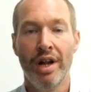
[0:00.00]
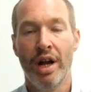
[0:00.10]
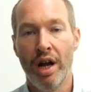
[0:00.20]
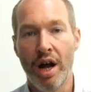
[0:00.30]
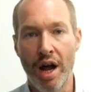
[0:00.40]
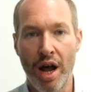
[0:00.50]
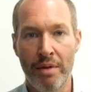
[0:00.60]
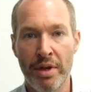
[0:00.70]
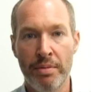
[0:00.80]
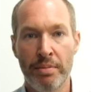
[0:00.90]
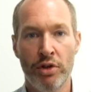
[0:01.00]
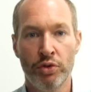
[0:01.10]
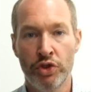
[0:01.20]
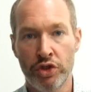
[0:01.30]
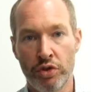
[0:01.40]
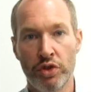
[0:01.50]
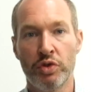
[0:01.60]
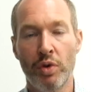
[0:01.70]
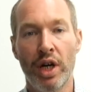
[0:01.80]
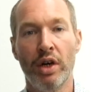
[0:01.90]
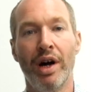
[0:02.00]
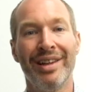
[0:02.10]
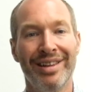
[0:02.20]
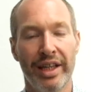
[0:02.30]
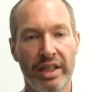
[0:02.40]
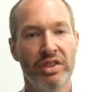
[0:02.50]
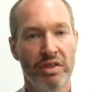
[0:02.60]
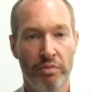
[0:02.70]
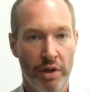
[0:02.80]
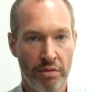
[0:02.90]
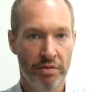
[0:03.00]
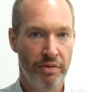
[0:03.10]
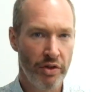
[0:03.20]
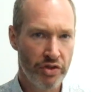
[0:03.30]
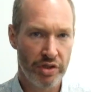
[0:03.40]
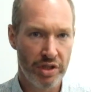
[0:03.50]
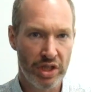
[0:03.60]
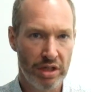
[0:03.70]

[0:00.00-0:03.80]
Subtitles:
I may be a bit old school as well. I like to have my own funds in a deal.